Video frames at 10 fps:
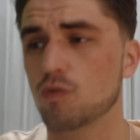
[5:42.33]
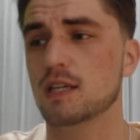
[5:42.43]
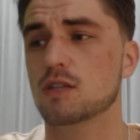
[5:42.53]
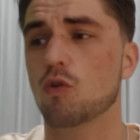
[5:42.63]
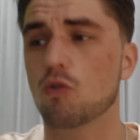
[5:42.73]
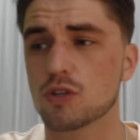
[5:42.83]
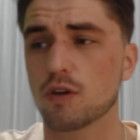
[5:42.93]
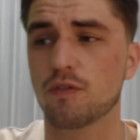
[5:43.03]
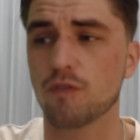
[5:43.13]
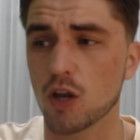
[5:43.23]
This
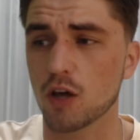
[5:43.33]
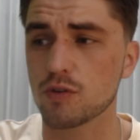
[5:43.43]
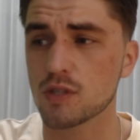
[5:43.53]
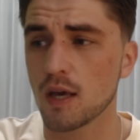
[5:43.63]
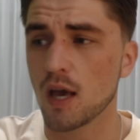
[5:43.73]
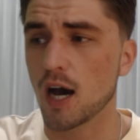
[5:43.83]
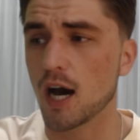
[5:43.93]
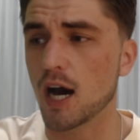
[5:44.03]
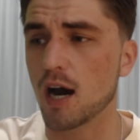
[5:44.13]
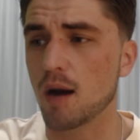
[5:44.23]
also follows
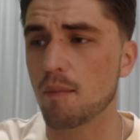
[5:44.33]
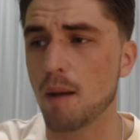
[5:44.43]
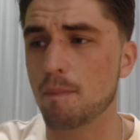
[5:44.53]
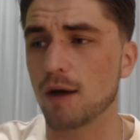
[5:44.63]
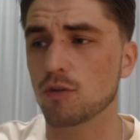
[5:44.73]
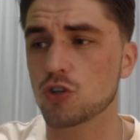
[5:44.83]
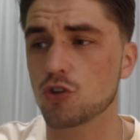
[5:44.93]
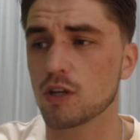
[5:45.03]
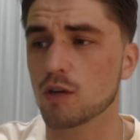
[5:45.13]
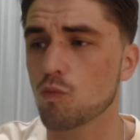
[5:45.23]
about the
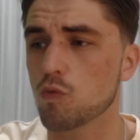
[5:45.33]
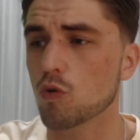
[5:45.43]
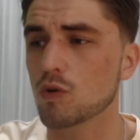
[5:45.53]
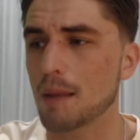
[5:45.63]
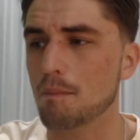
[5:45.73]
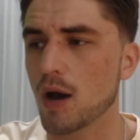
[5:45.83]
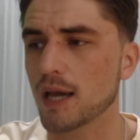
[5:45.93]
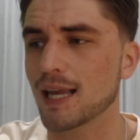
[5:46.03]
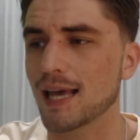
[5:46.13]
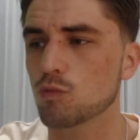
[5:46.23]
Julian Ward and
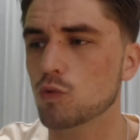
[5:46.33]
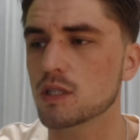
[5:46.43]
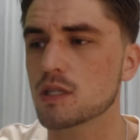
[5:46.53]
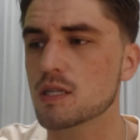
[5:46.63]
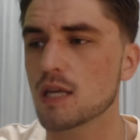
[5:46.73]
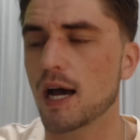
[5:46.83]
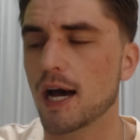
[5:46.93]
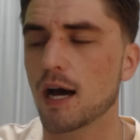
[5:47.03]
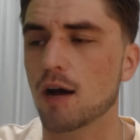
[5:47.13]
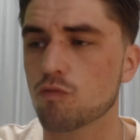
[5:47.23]
Michael Edwards
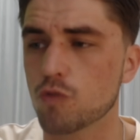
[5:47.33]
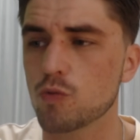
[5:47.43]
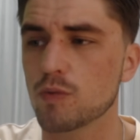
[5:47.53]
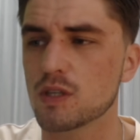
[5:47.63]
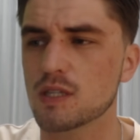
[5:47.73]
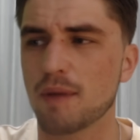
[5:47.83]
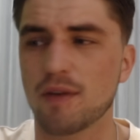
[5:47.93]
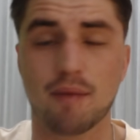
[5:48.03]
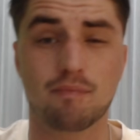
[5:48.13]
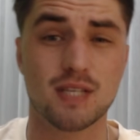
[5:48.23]
rumours
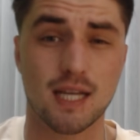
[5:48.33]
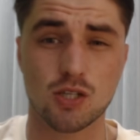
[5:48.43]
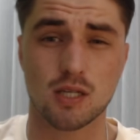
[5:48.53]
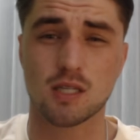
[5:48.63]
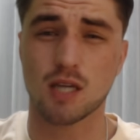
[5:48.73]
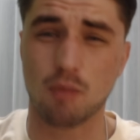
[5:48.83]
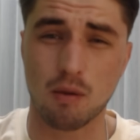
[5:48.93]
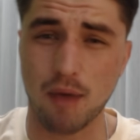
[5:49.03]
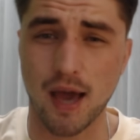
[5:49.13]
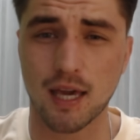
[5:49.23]
about them potentially coming
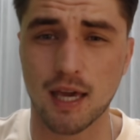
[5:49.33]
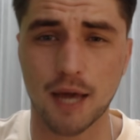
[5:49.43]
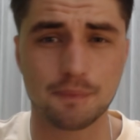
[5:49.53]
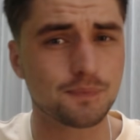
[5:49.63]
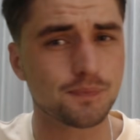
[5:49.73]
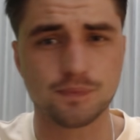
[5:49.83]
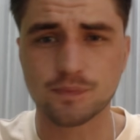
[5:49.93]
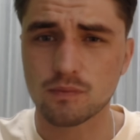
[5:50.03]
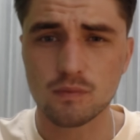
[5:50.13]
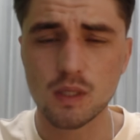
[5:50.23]
back again,
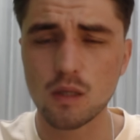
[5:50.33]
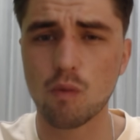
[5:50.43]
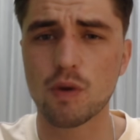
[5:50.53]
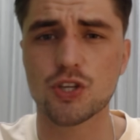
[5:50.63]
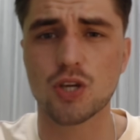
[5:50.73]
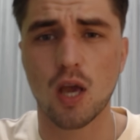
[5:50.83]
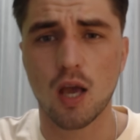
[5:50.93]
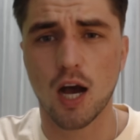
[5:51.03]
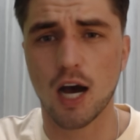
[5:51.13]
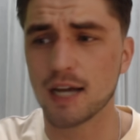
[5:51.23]
which
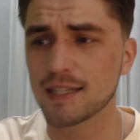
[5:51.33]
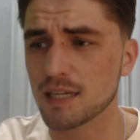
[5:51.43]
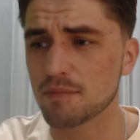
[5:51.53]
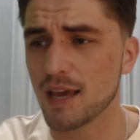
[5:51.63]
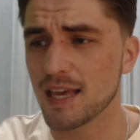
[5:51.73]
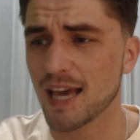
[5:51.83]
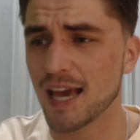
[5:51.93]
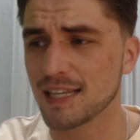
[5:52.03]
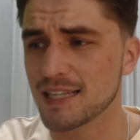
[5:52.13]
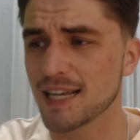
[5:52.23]
didn't make
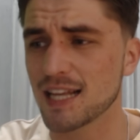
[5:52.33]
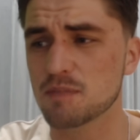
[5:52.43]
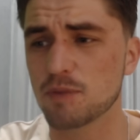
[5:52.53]
any sense.